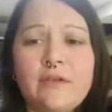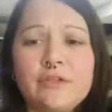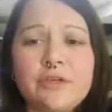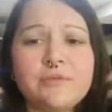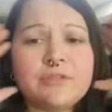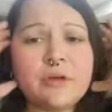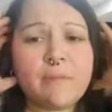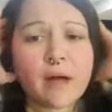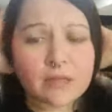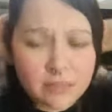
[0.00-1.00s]
the description
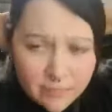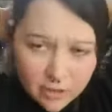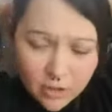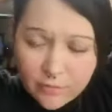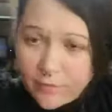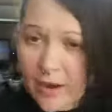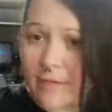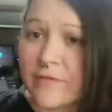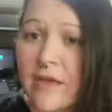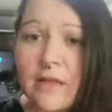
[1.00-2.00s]
box below for
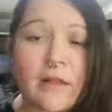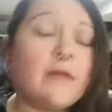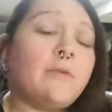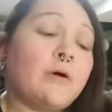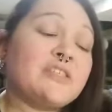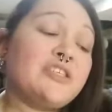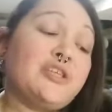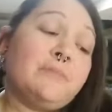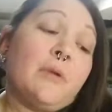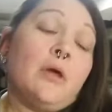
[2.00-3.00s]
Halfgeek. Let him know I sent
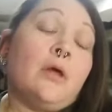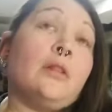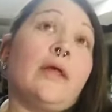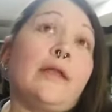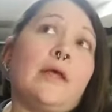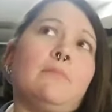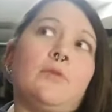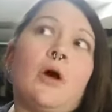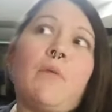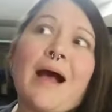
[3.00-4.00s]
him. Let him
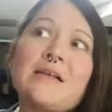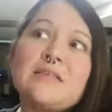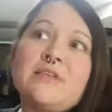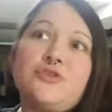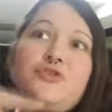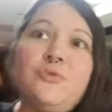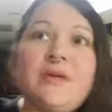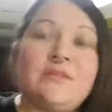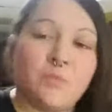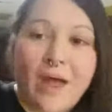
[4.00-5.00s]
know I sent you
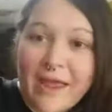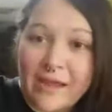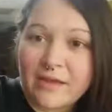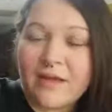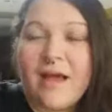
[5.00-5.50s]
his way.